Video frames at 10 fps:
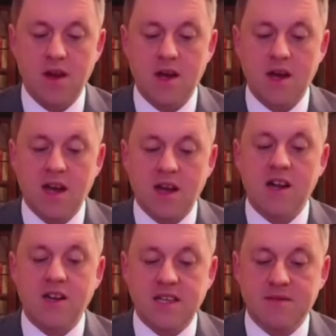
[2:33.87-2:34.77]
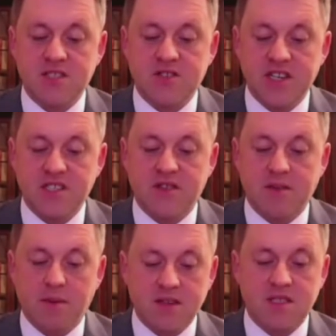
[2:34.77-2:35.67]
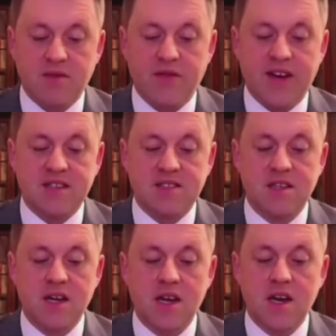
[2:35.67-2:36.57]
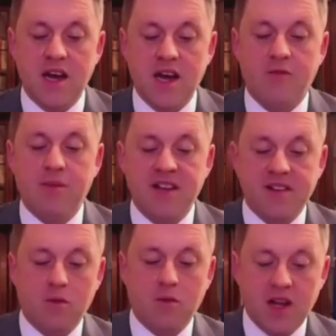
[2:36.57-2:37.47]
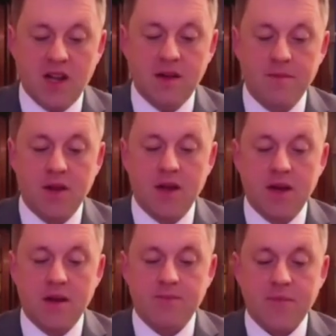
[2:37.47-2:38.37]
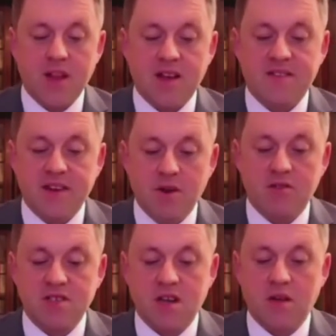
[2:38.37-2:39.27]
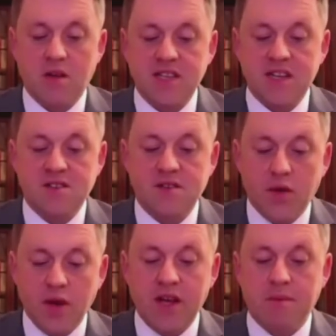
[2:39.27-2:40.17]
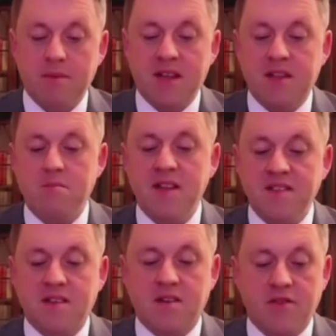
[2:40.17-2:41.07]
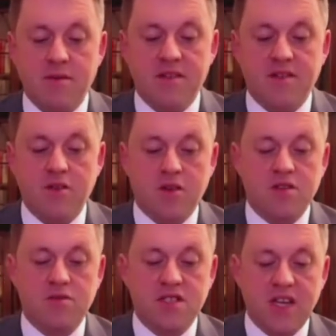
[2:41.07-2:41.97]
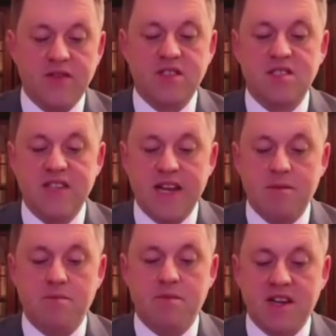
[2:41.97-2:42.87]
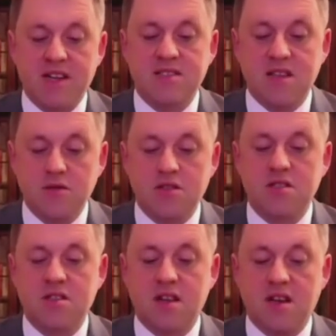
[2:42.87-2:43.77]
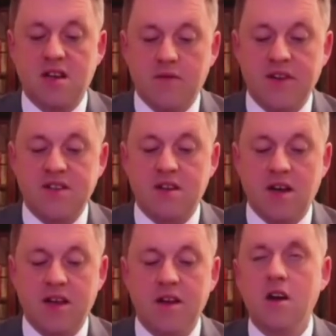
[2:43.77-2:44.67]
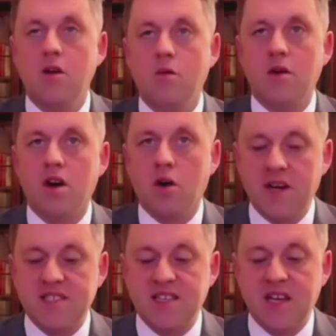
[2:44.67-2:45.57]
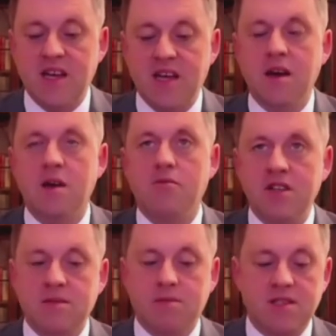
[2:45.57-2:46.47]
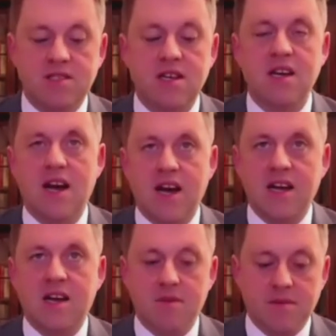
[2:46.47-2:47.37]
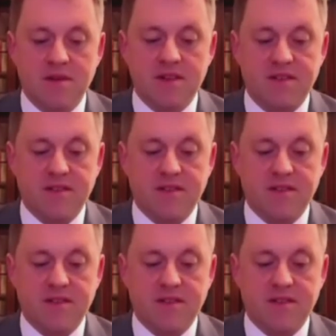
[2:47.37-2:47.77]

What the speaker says: A clear demonstration of the positive effects of political will. Similar resolve is needed to fully implement the Minsk agreements in order to achieve a sustainable political solution to the conflict in line with OSCE principles and commitments.